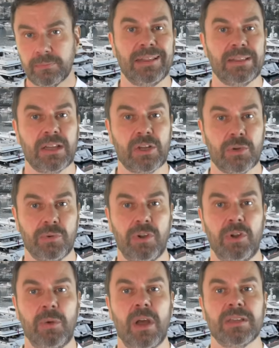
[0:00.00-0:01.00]
The
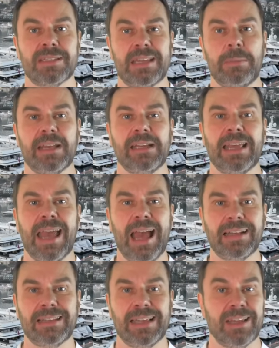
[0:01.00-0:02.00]
crew are seemingly
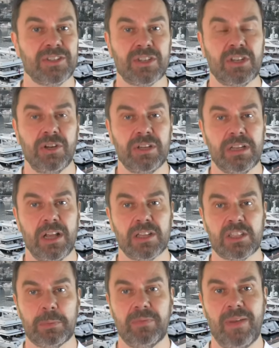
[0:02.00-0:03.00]
acting as security
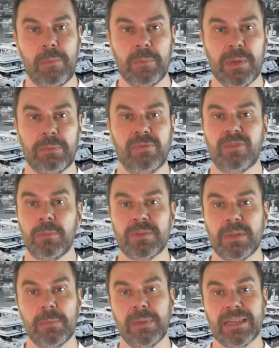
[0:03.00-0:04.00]
guards to prevent people from
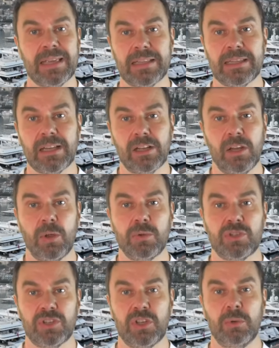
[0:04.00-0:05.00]
simply getting
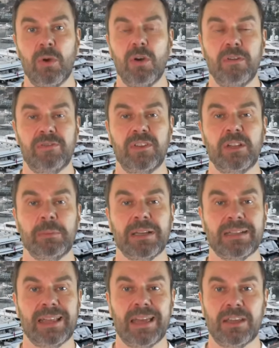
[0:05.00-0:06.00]
close to or
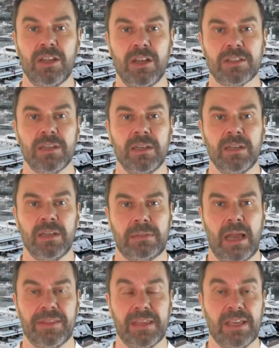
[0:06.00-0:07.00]
filming that yacht.
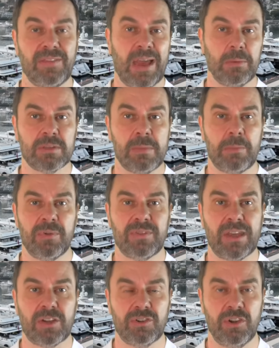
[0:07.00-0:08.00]
I think if I was a member of
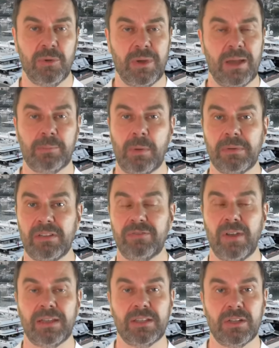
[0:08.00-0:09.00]
that crew, I'd probably
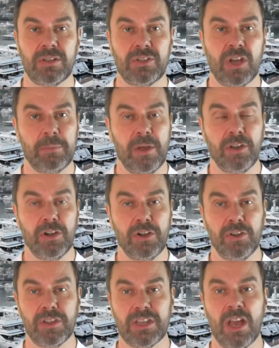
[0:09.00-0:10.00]
find a job on
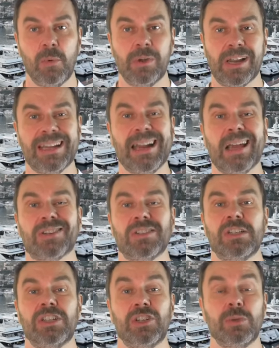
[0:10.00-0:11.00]
another yacht where I can
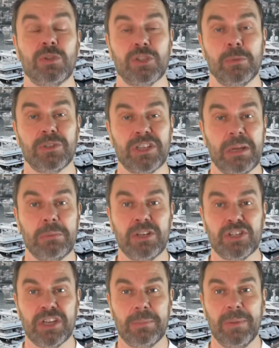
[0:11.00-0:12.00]
actually do some
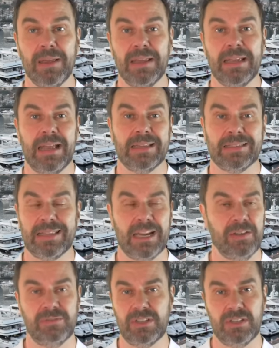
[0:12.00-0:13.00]
seamanship instead
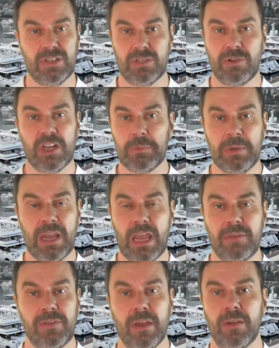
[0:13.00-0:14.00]
of this strange
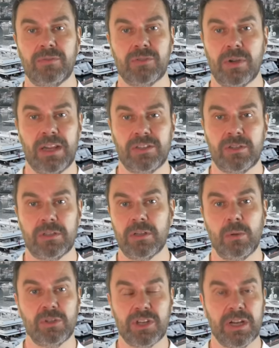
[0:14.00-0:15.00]
behavior of trying to
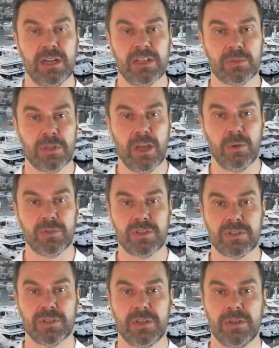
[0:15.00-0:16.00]
soak journalists with hoses.